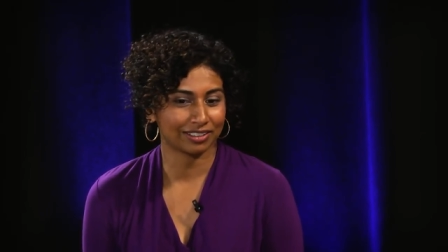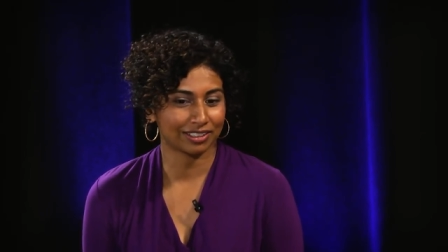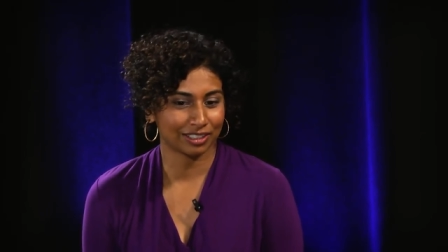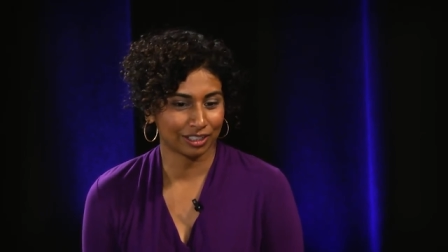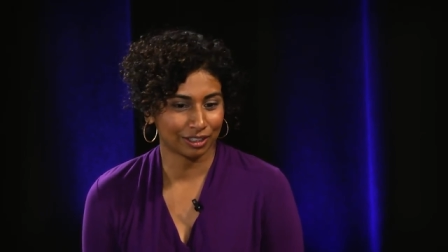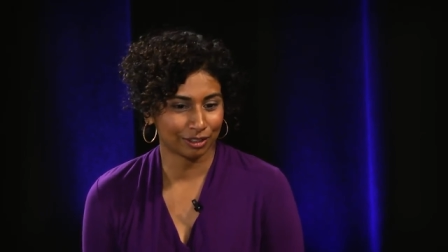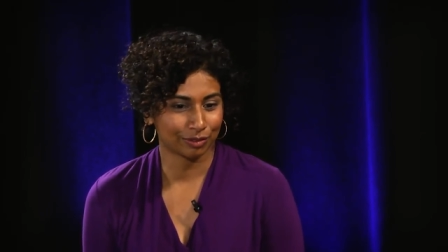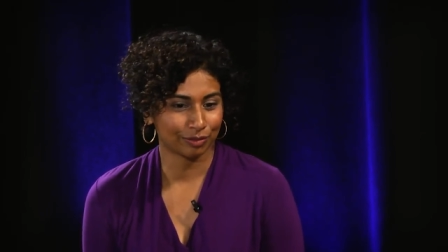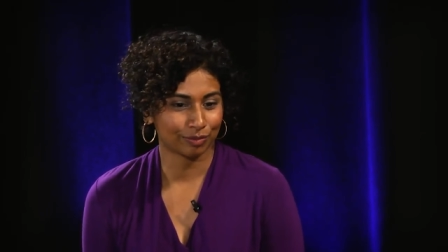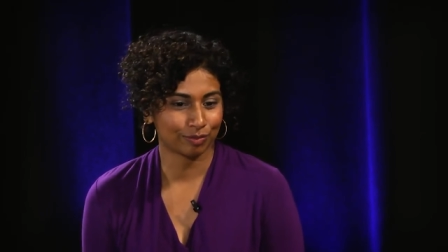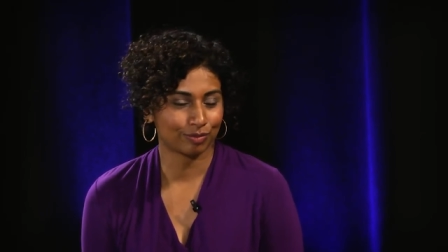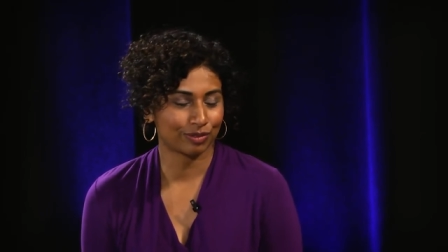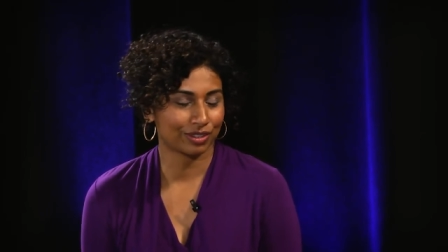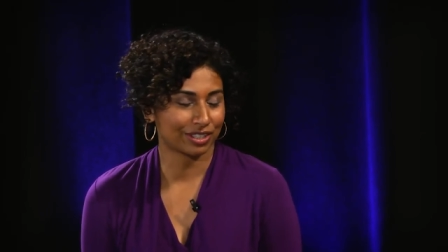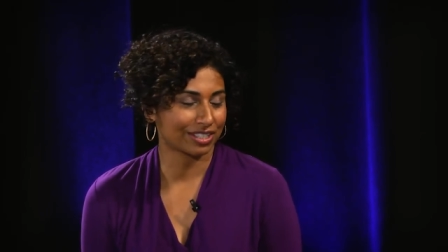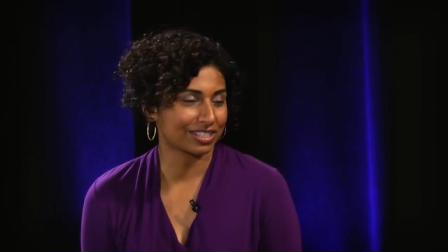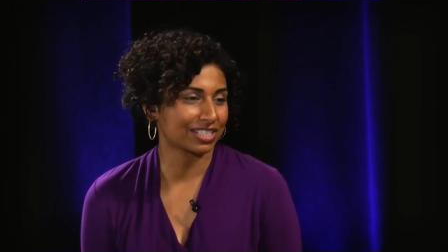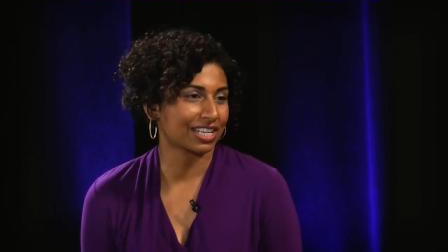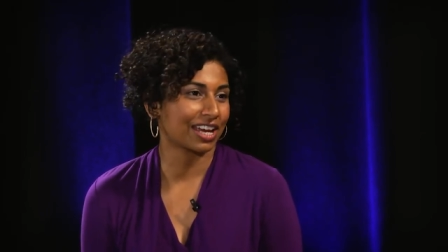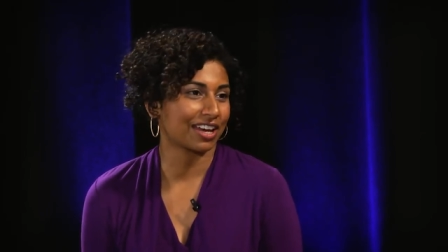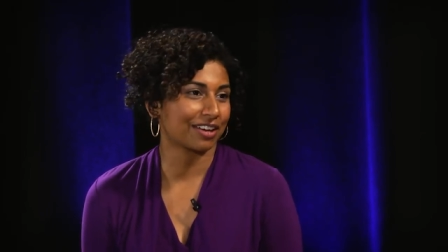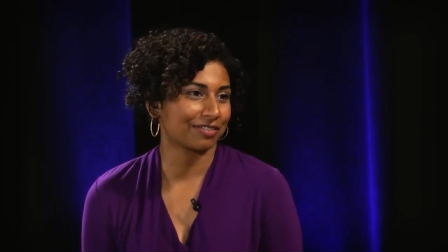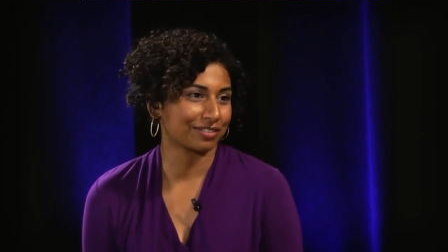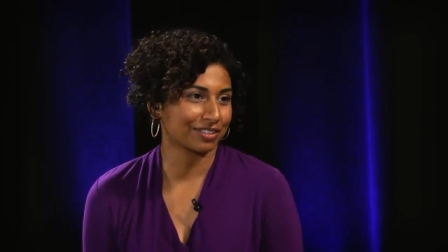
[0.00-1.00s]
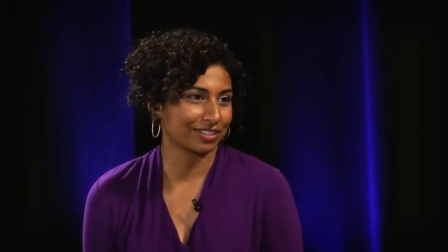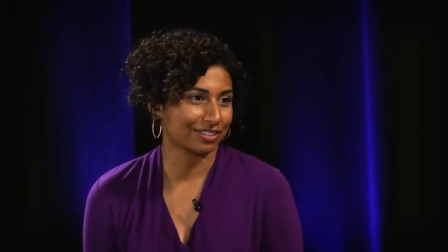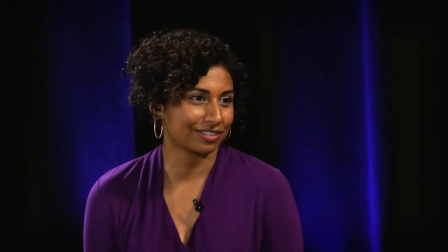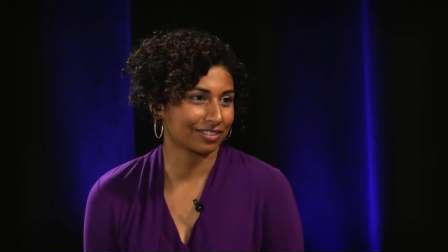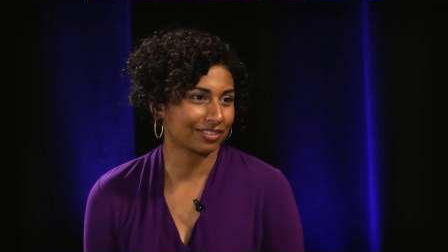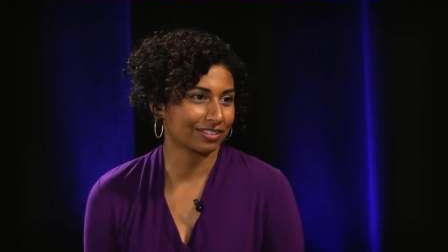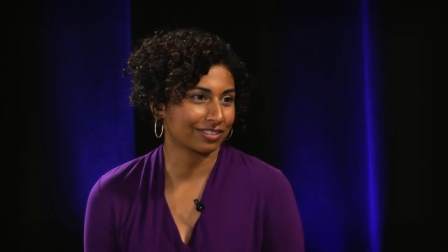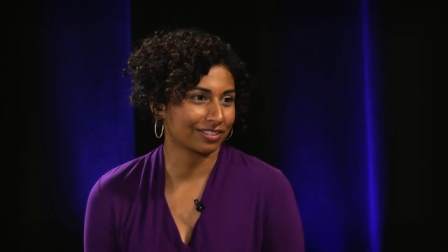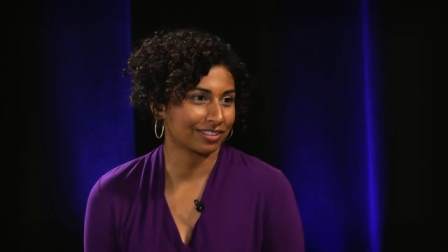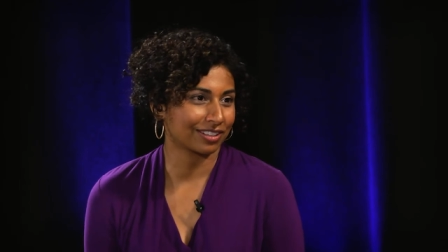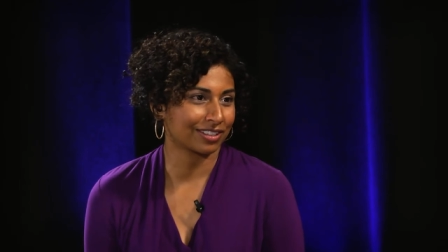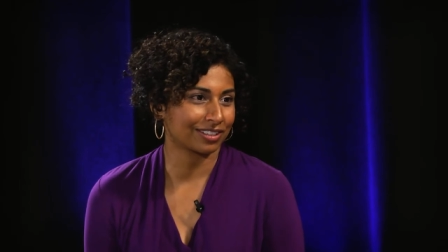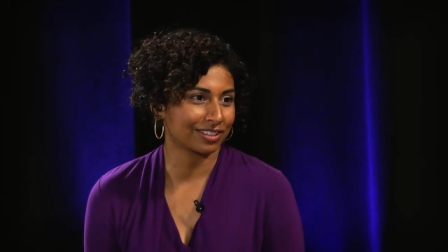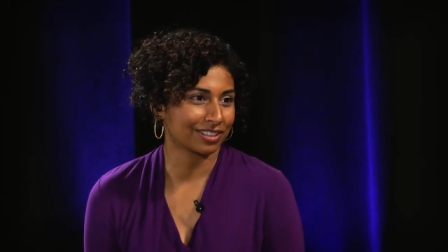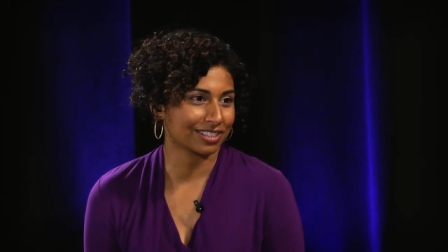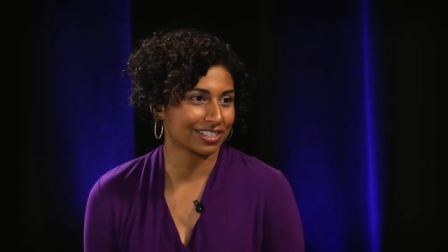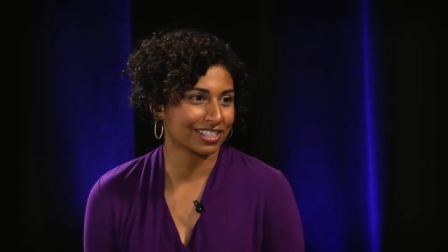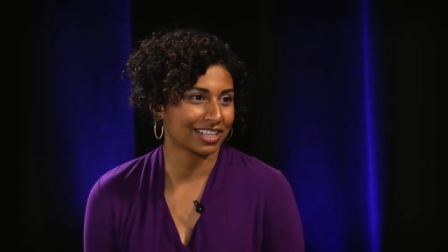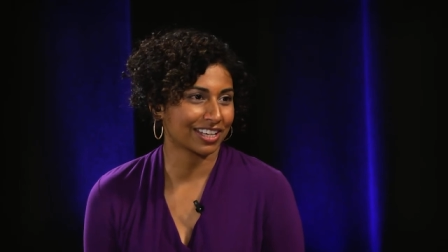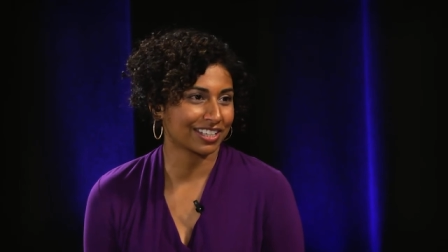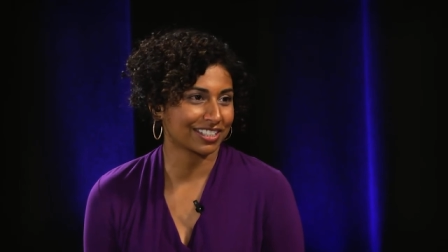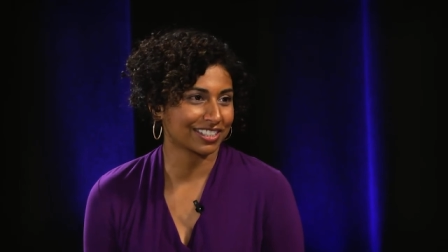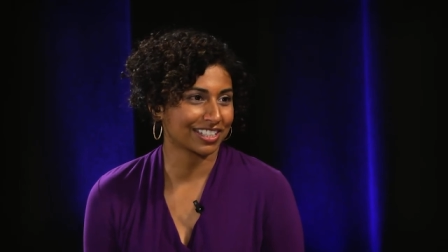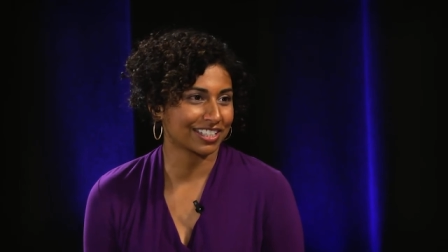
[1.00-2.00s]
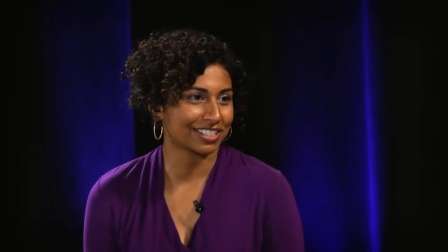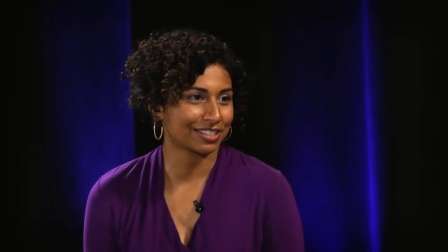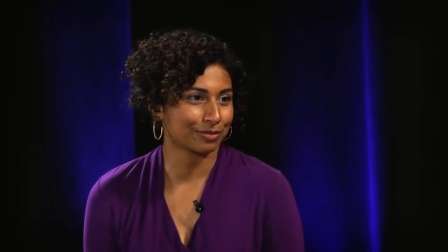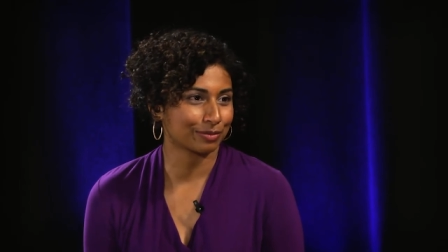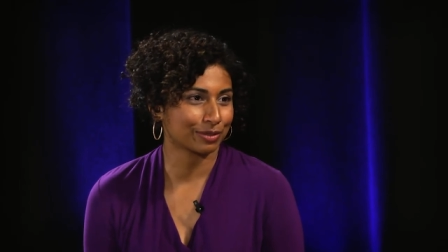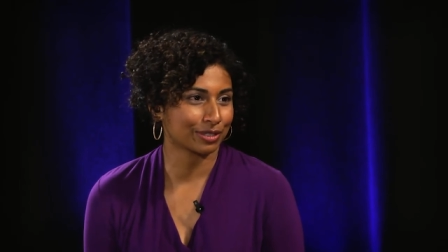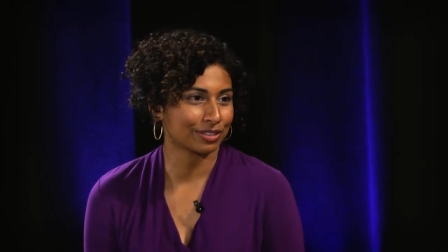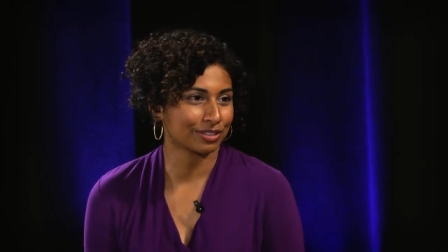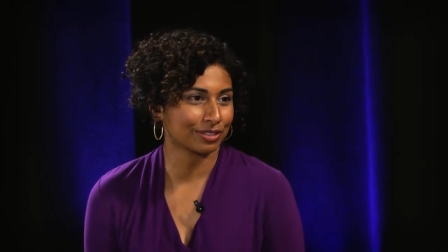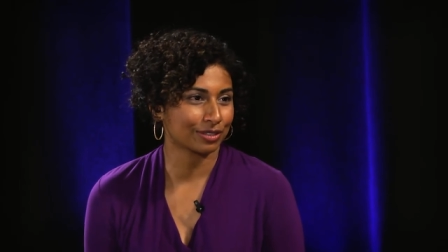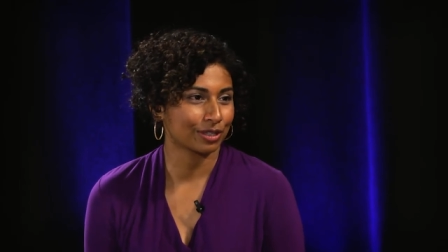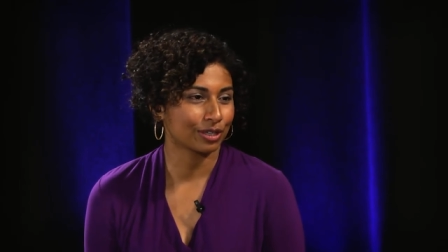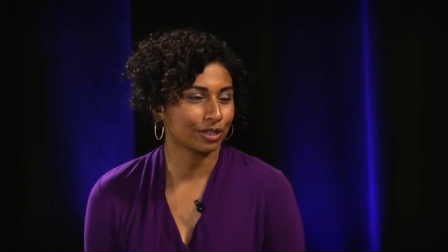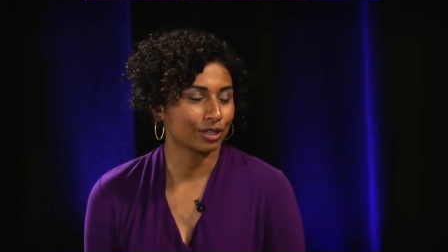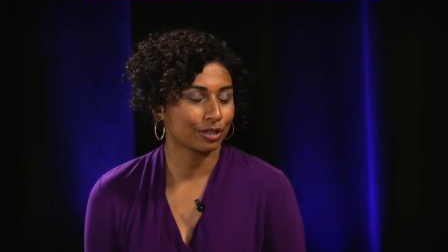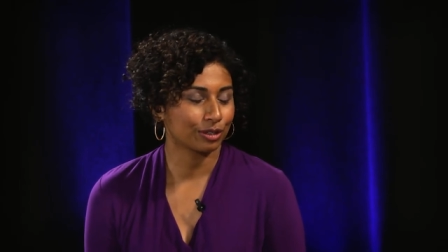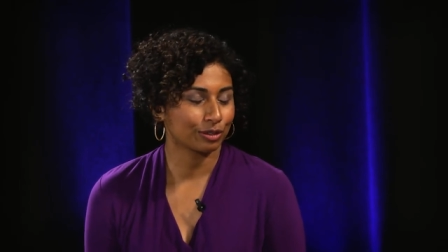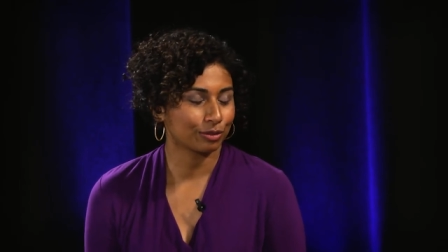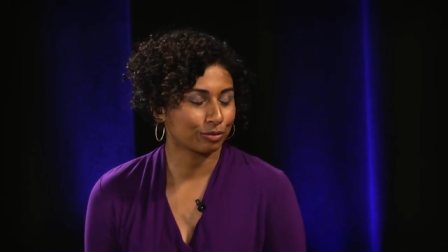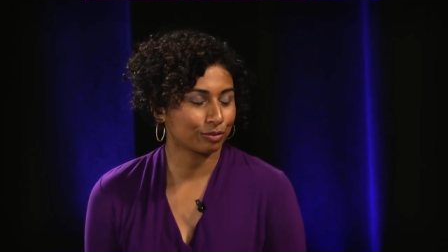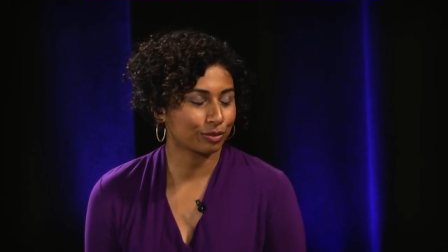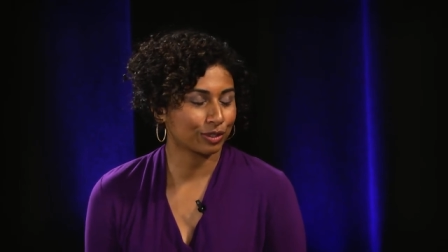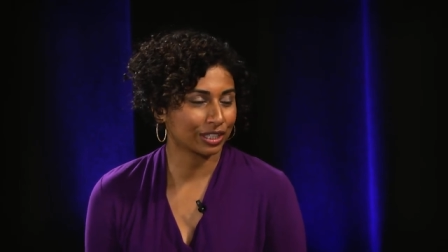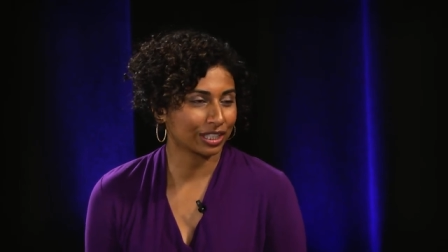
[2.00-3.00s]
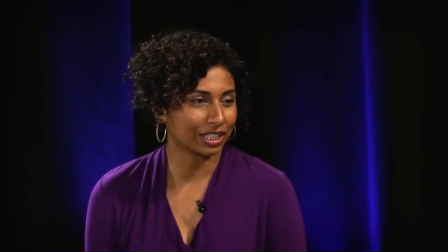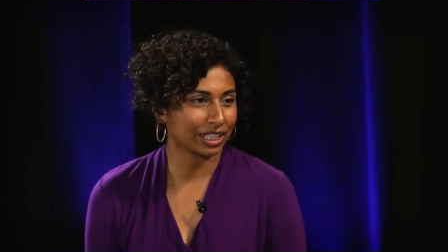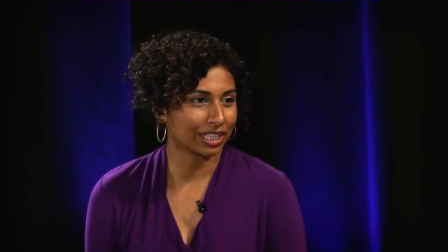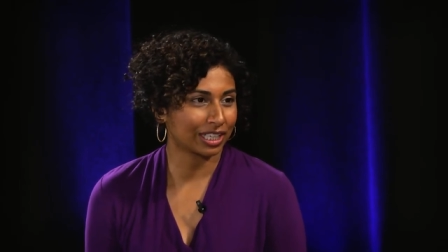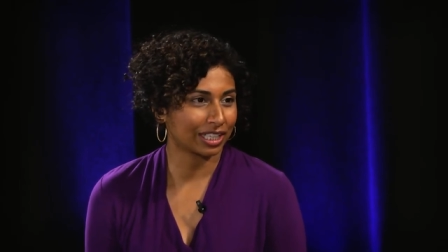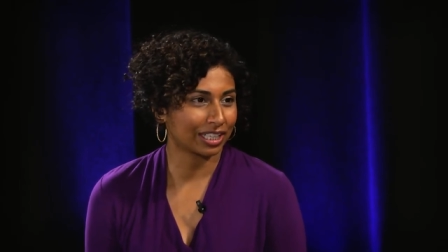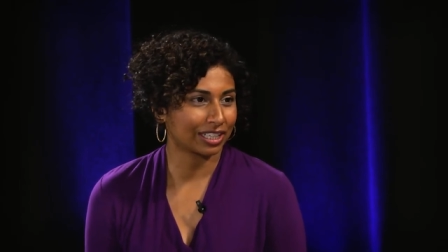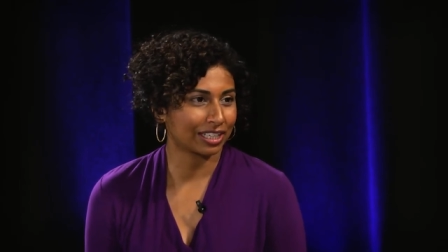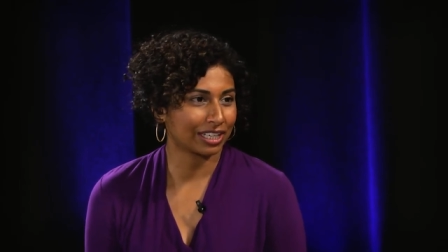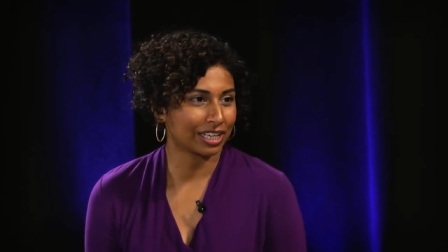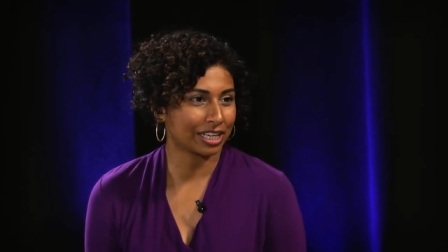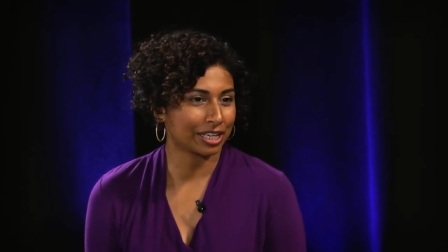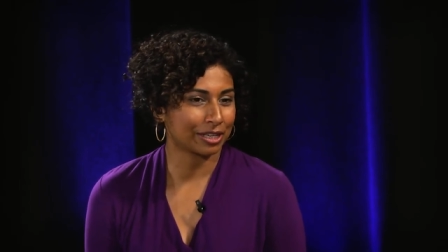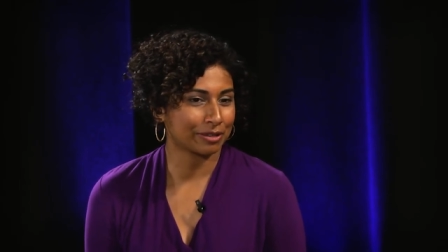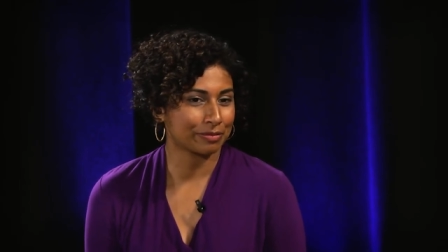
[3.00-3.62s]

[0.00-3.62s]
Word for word: you know, the staff and the scientists was really